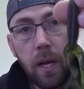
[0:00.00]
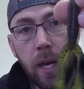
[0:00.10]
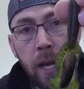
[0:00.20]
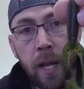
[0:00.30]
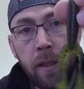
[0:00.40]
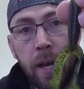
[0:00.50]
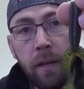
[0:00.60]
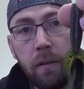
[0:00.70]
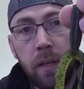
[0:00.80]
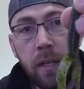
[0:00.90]
And
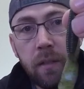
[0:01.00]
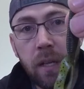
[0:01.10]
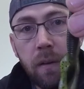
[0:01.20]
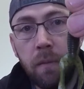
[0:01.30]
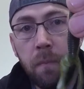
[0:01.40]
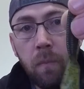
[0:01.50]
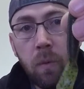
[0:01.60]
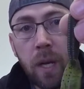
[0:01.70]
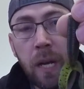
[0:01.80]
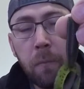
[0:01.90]
that is going to,
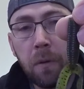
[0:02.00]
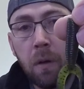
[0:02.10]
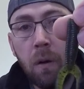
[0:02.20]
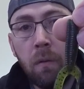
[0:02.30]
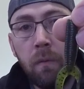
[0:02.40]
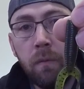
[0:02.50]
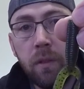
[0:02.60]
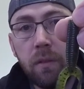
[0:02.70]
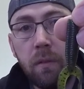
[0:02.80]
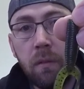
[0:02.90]
what I would call,
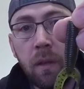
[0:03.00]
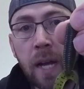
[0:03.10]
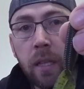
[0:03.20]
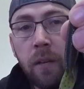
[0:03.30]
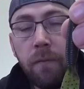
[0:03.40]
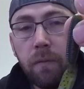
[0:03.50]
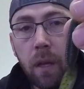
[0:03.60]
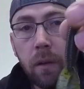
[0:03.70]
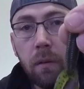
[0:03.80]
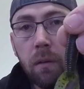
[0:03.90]
just lightly
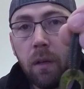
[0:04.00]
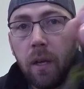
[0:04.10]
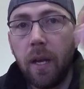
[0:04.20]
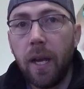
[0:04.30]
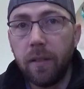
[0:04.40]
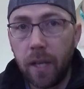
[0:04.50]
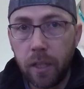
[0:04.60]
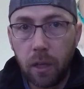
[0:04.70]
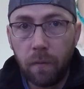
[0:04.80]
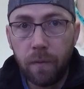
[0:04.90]
flutter as that
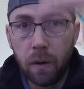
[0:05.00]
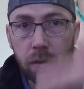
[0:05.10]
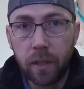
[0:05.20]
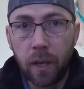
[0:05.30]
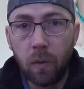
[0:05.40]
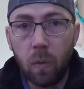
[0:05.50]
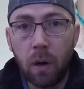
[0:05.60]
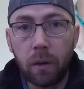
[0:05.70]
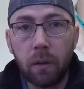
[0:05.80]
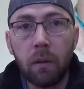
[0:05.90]
jig falls down the
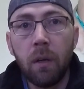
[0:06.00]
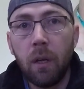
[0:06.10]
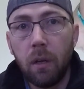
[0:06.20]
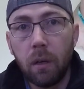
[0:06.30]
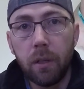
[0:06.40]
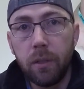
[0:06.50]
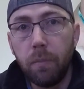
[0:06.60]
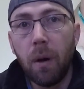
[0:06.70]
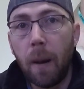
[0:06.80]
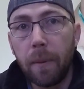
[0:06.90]
water or as you
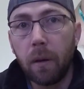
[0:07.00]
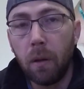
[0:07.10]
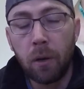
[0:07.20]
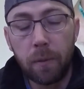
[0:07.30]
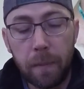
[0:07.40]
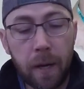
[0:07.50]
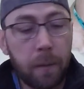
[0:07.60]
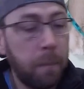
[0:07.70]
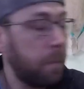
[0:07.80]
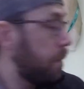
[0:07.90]
pop it along the bottom.